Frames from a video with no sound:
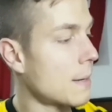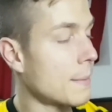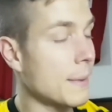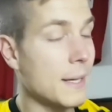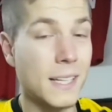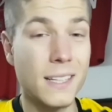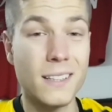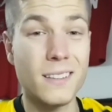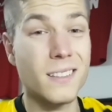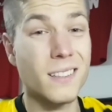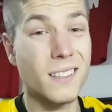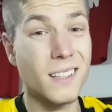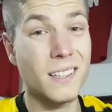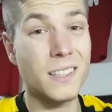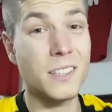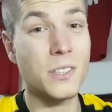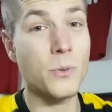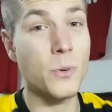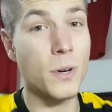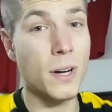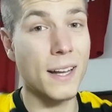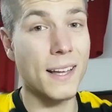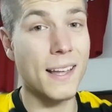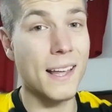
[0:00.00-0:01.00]
I mean, it
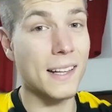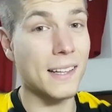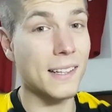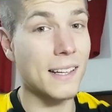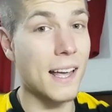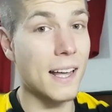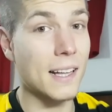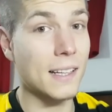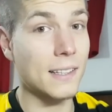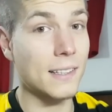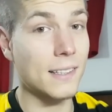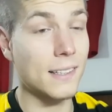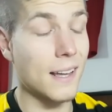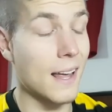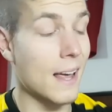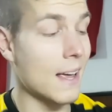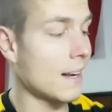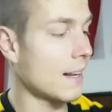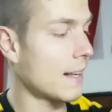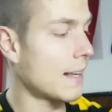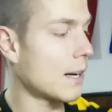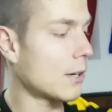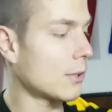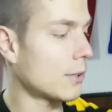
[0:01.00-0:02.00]
really can't get
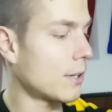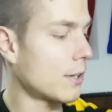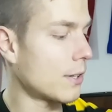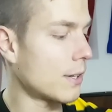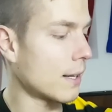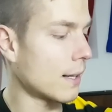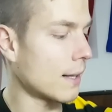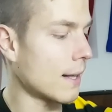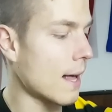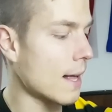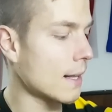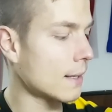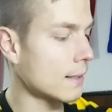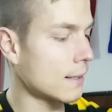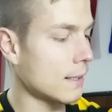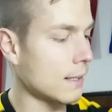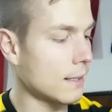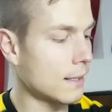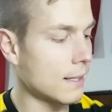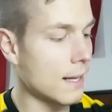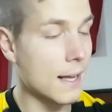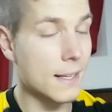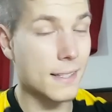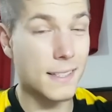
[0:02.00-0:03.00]
any healthier than that.
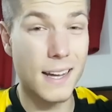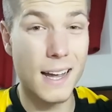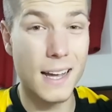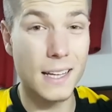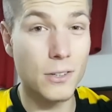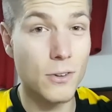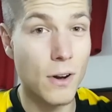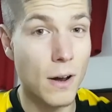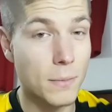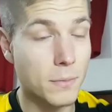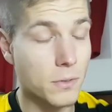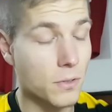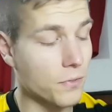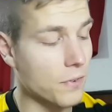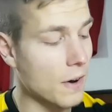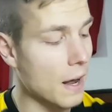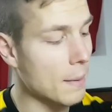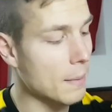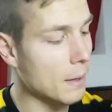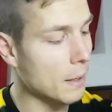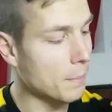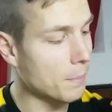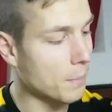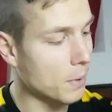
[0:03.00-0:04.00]
It has 8 grams of
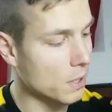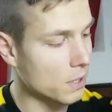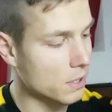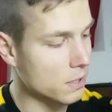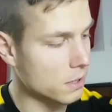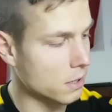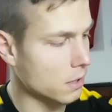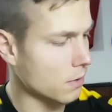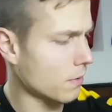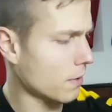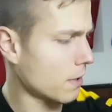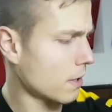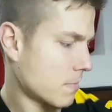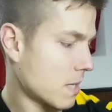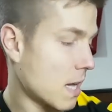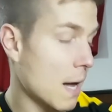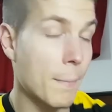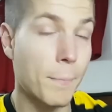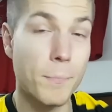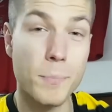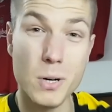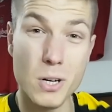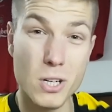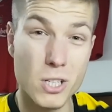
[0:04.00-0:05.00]
fiber per serving.
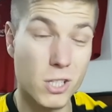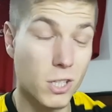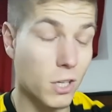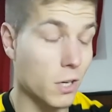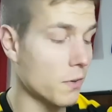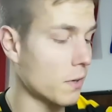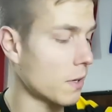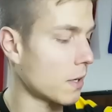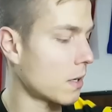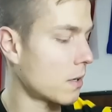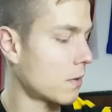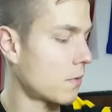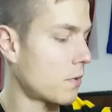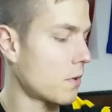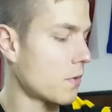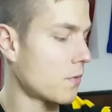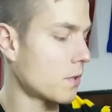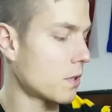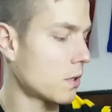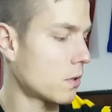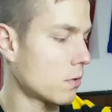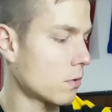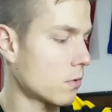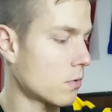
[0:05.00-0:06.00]
Yeah, per serving,
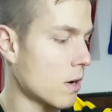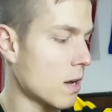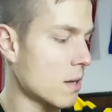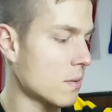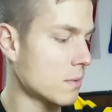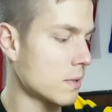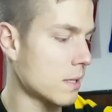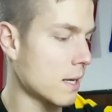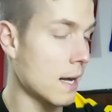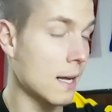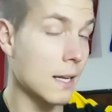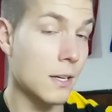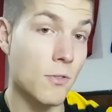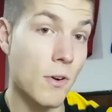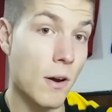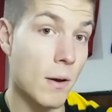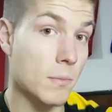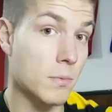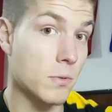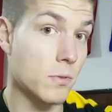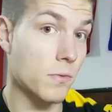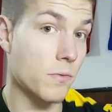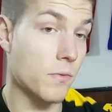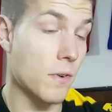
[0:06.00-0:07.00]
52 grams, 8
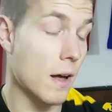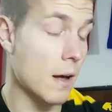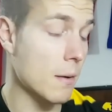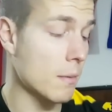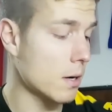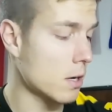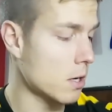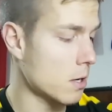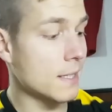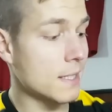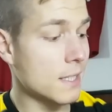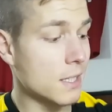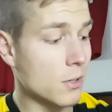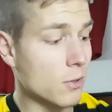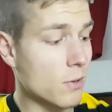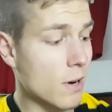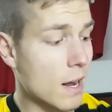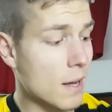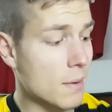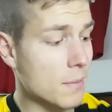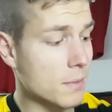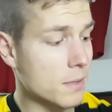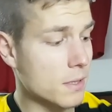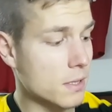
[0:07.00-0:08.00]
grams of fiber. 16
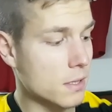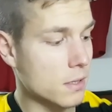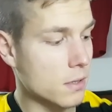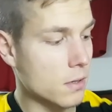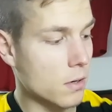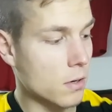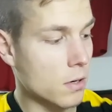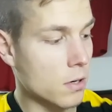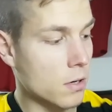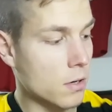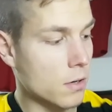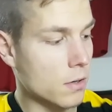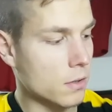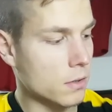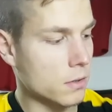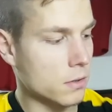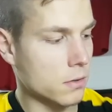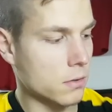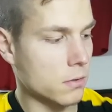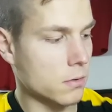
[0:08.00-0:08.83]
grams of...